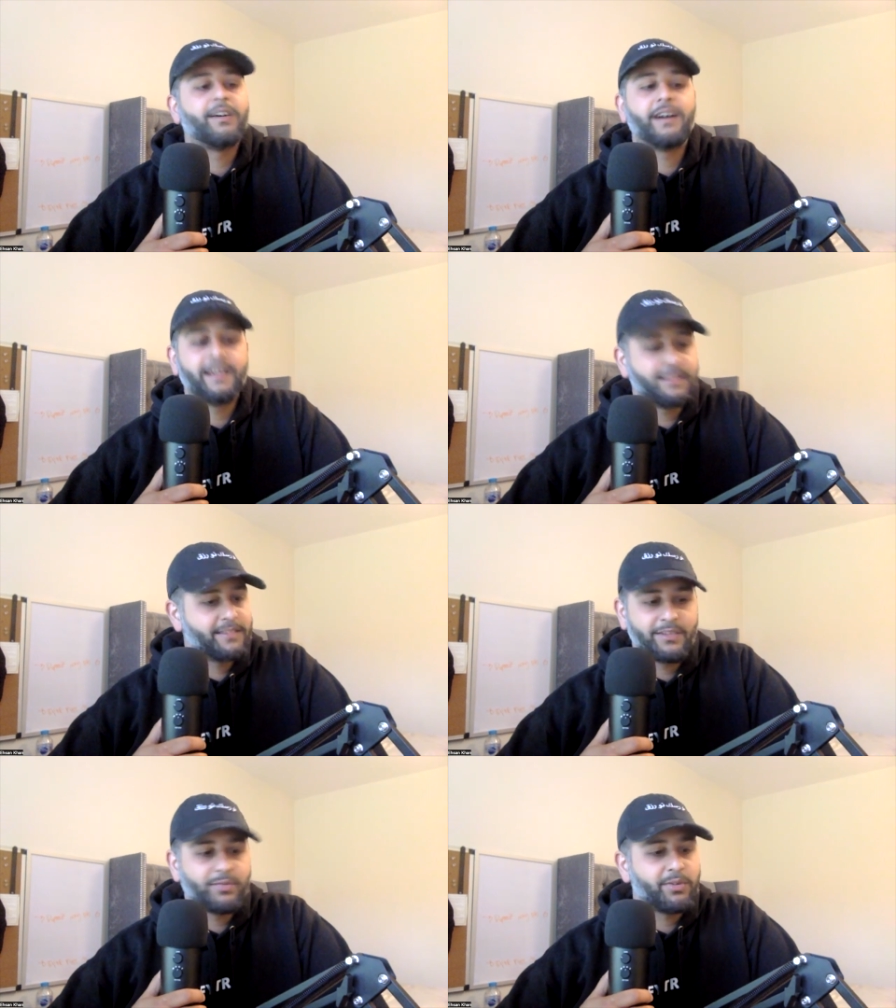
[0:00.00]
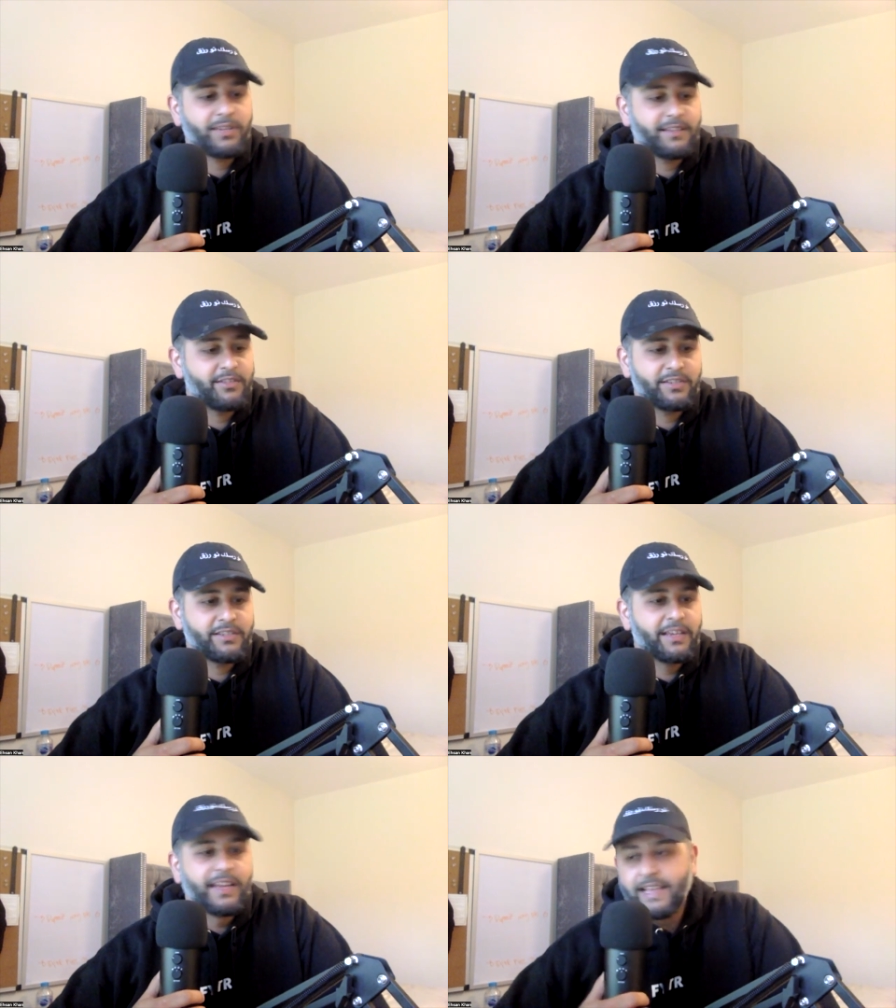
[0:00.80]
hindsight talking. It's just,
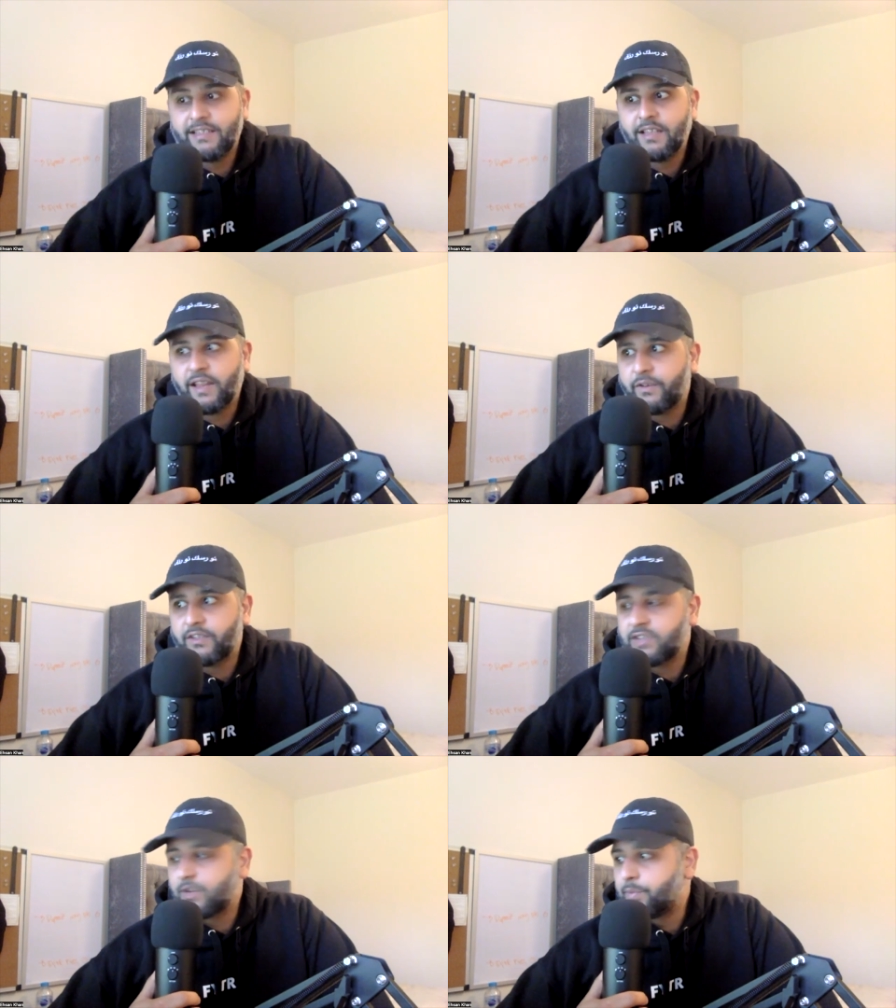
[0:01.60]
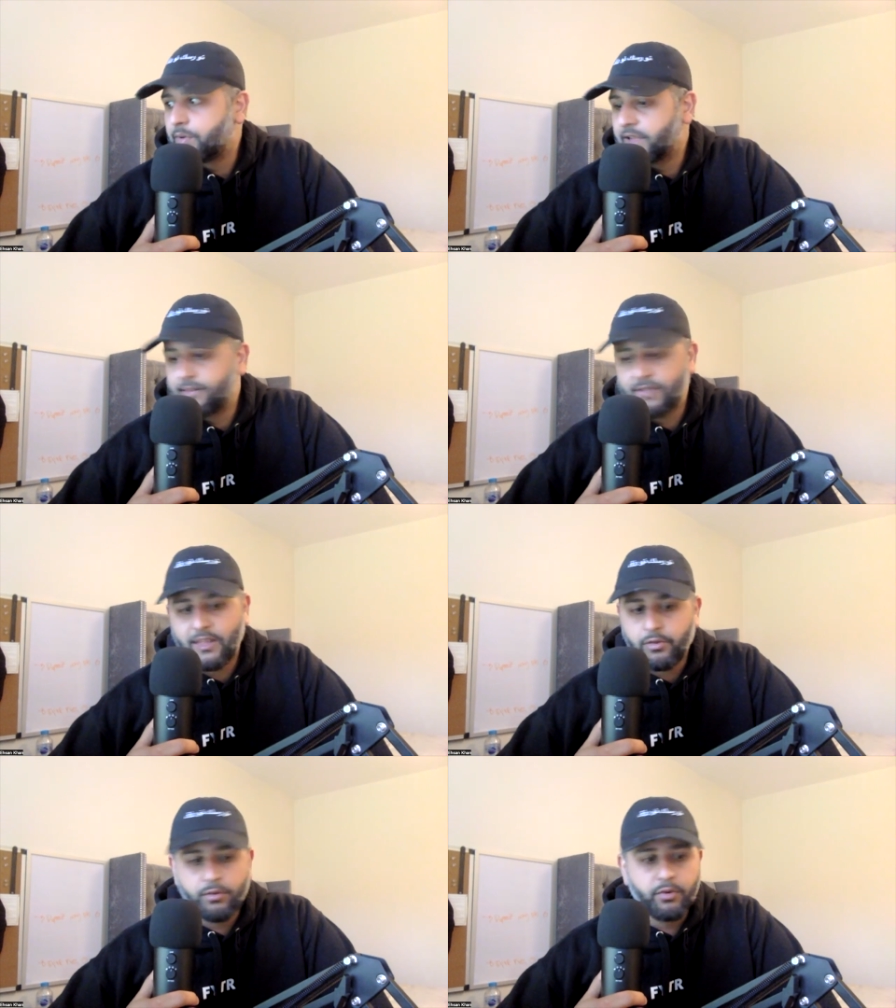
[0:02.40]
it's like, for example, if they
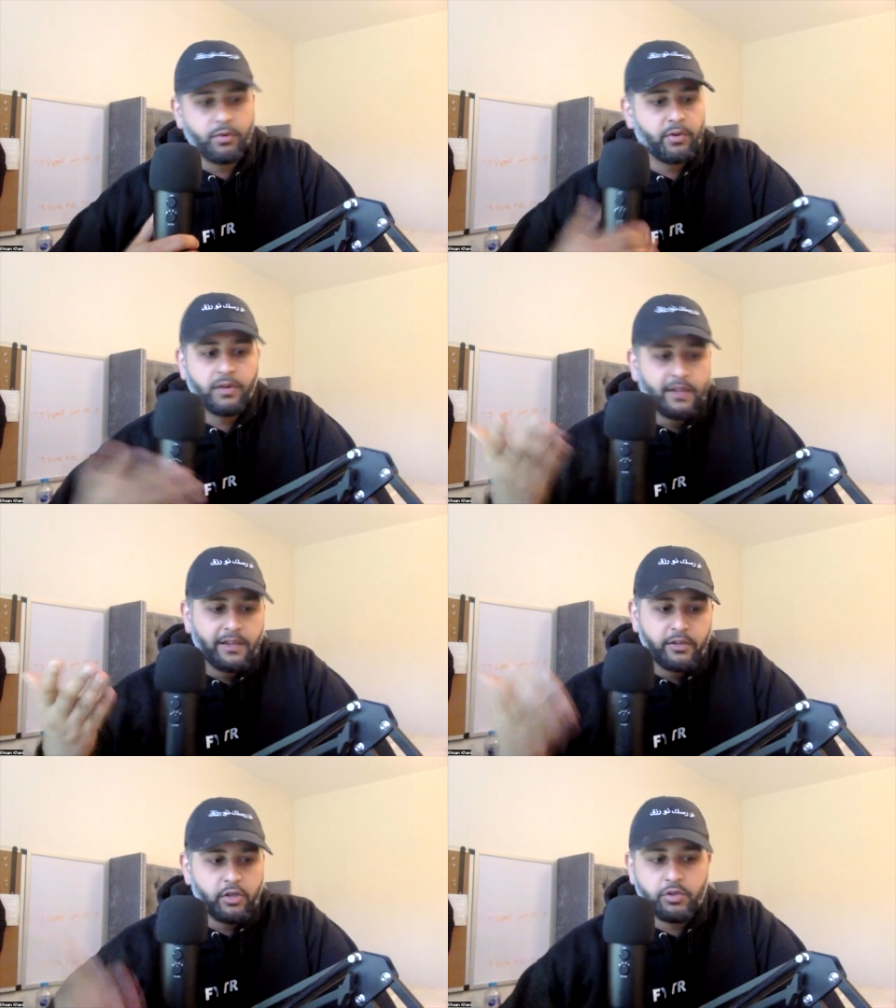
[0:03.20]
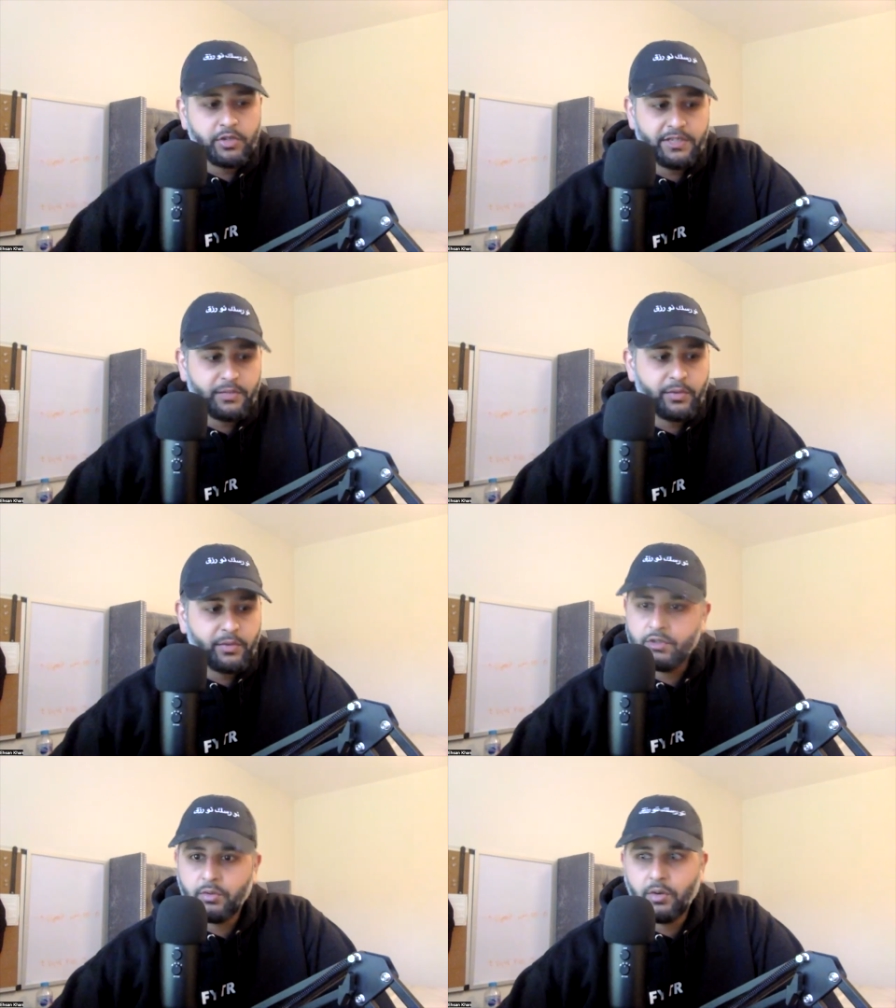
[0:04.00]
threw Joe Joyce in with
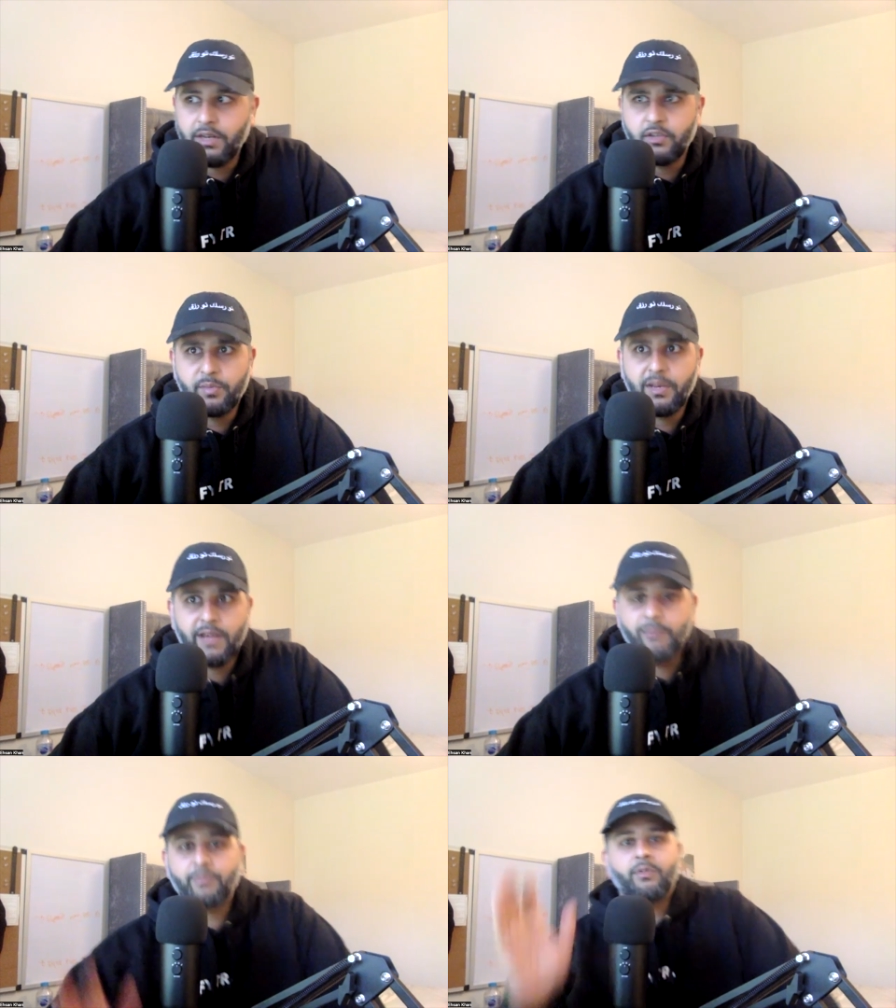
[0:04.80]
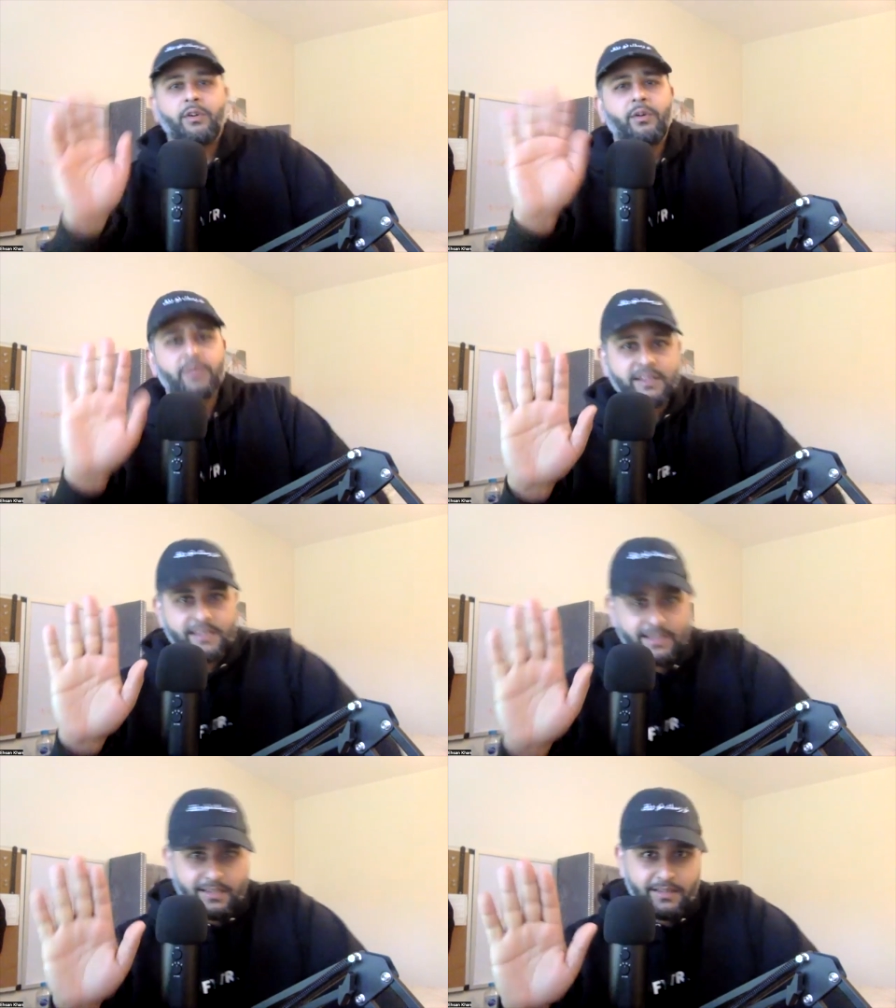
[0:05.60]
Otto Wallin, you'd be like, hold on a
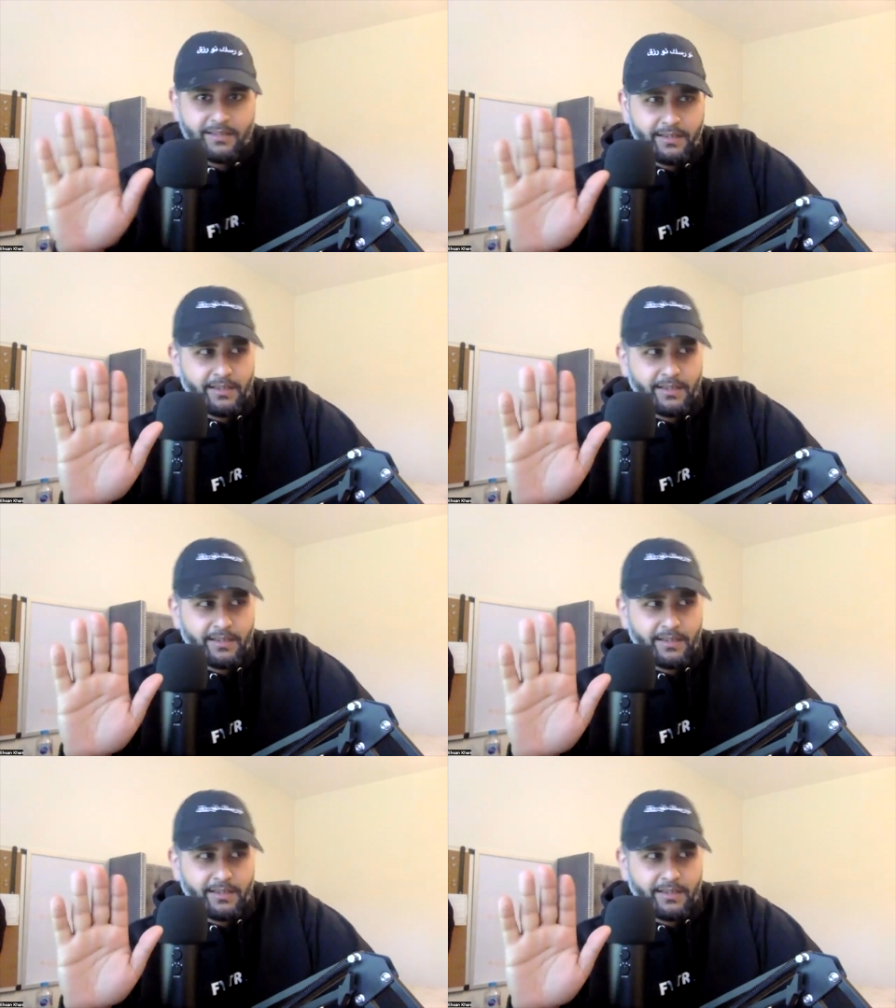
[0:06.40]
second.